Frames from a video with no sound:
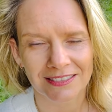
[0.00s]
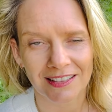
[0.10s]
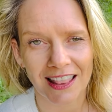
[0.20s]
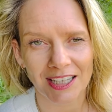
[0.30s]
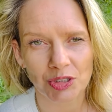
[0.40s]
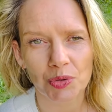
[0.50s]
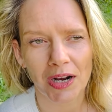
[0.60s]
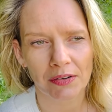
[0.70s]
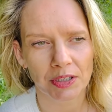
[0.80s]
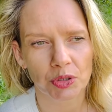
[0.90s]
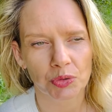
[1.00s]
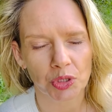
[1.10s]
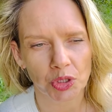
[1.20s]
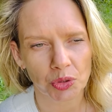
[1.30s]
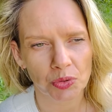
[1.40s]
that you are it all.
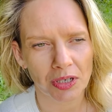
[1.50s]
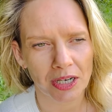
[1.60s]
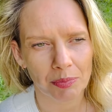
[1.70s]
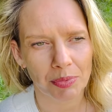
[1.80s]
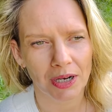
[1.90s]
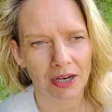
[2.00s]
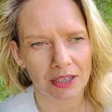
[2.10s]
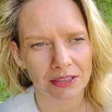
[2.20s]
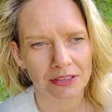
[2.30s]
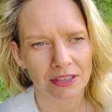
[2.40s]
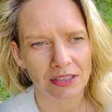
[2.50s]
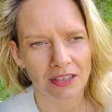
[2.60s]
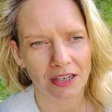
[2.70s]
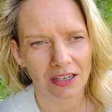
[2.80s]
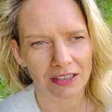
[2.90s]
You are part
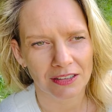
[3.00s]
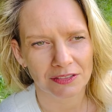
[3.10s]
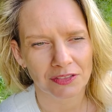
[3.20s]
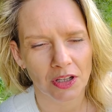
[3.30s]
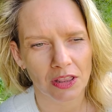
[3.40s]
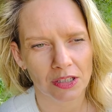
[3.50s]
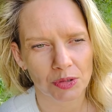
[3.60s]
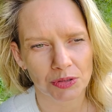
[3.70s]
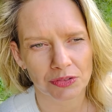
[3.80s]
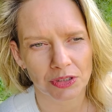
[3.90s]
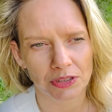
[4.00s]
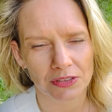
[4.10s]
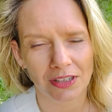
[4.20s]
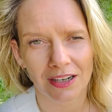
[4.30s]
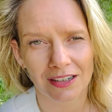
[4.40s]
of the
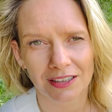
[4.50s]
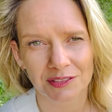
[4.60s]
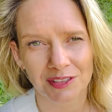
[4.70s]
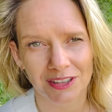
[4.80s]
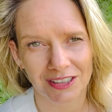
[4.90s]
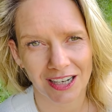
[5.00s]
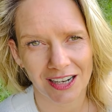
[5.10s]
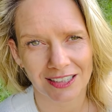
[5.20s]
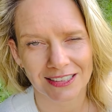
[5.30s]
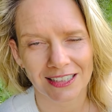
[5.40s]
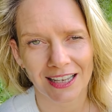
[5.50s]
universe, of God,